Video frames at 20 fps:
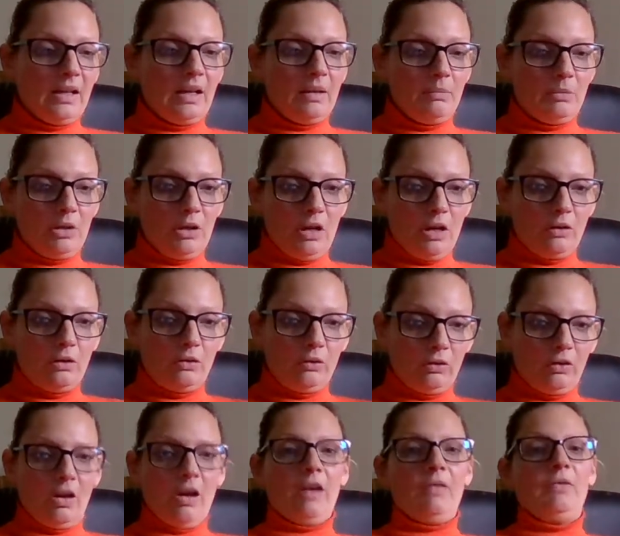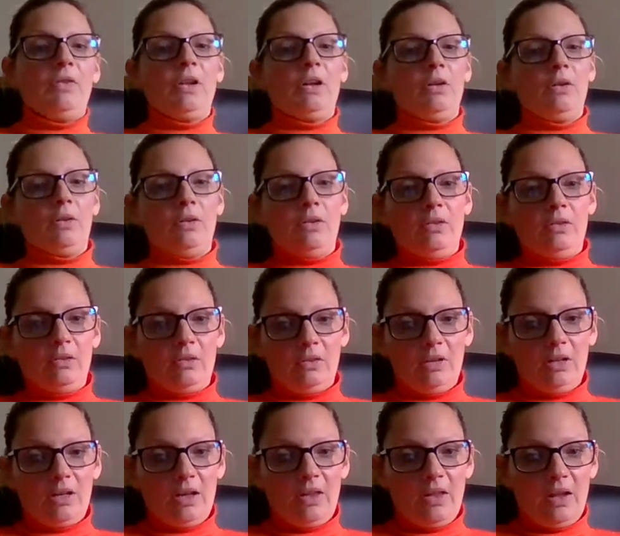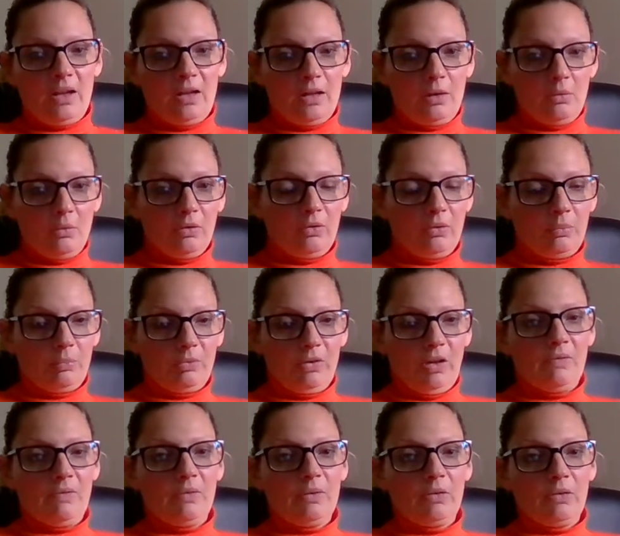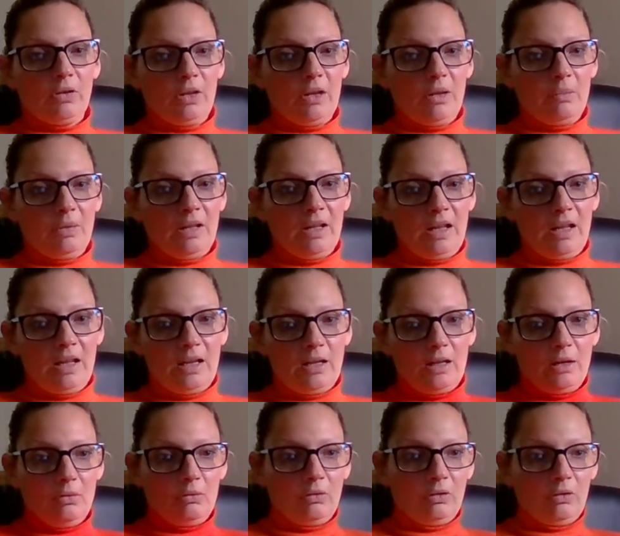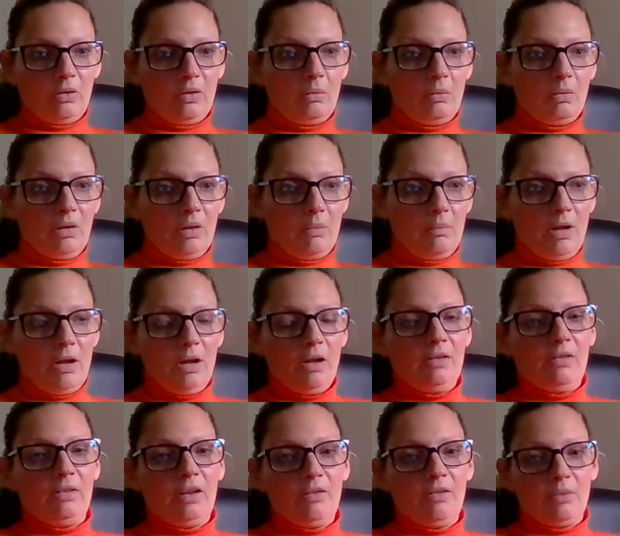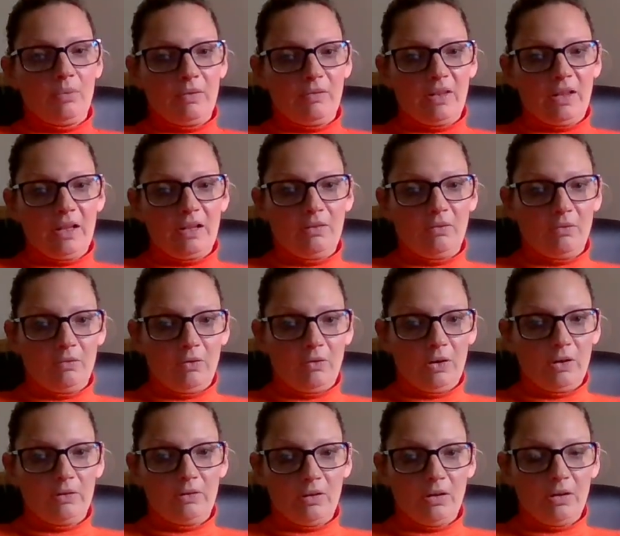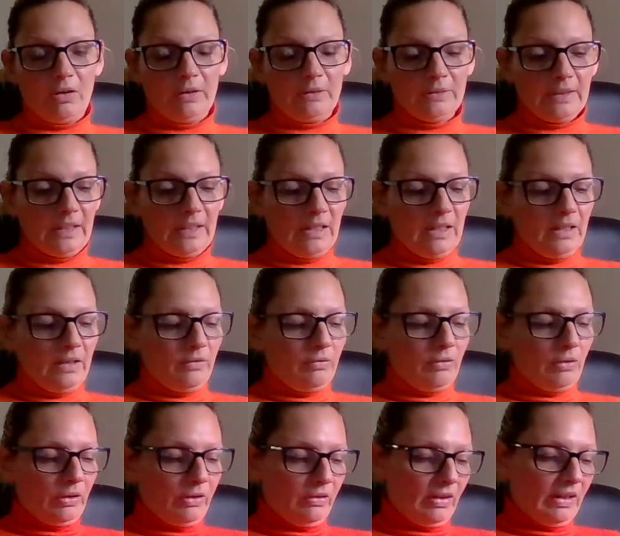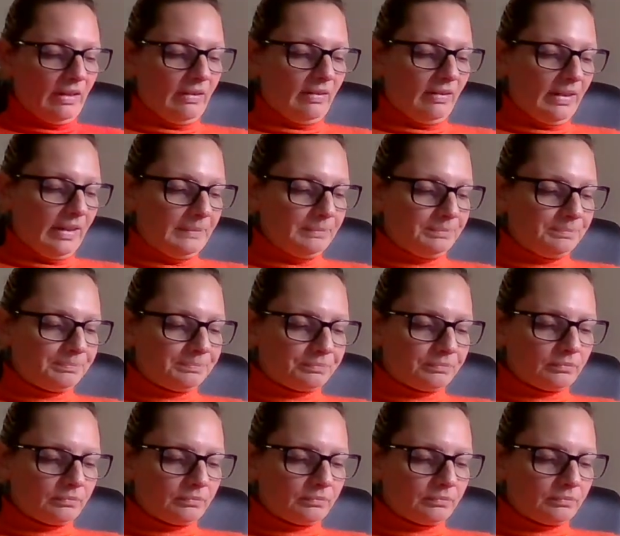You know, you serve the gods, you know, that you were subservient to them, and you just were at the mercy of whether they volatility.